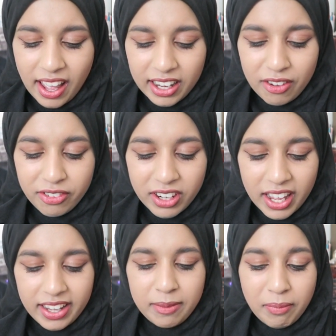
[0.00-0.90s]
And I feel
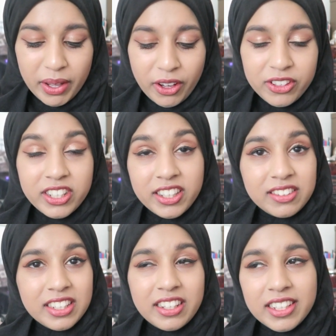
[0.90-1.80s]
like my go-to
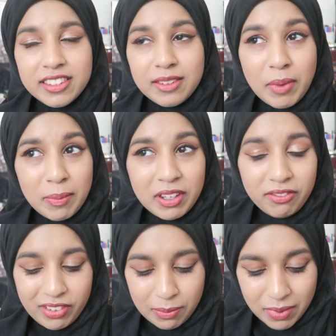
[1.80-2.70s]
concealer is the
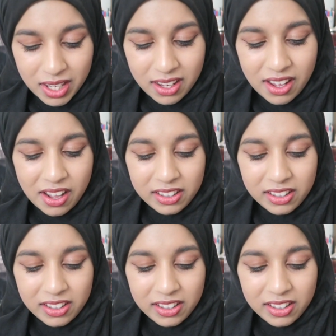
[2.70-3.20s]
Maybelline Fit Me.